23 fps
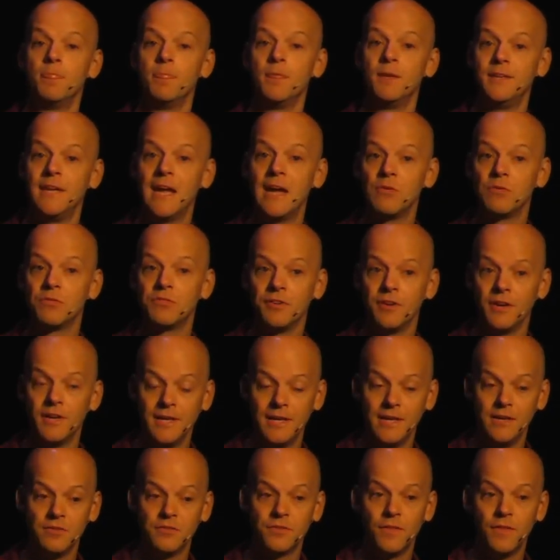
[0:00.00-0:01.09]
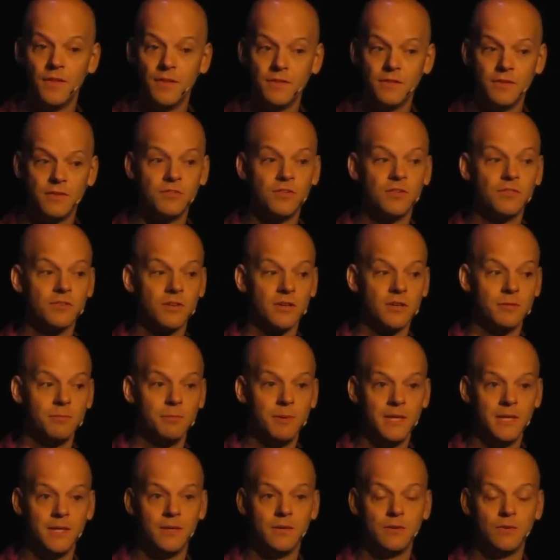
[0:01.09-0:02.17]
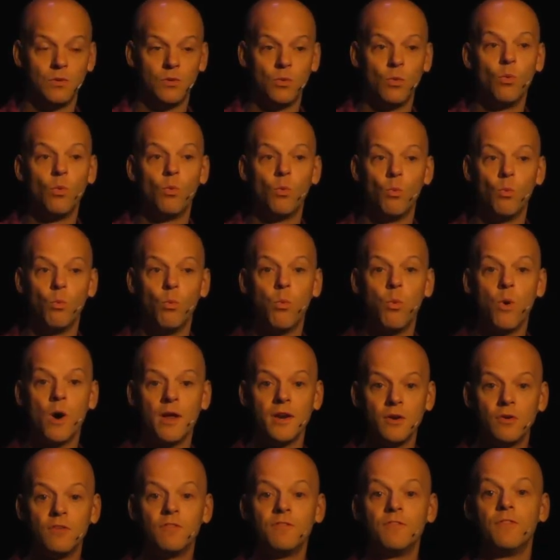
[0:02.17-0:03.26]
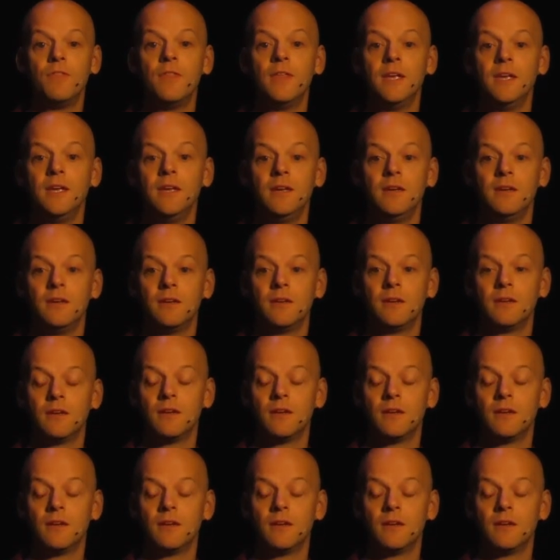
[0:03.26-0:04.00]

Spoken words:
The downside is that this is going to be one of the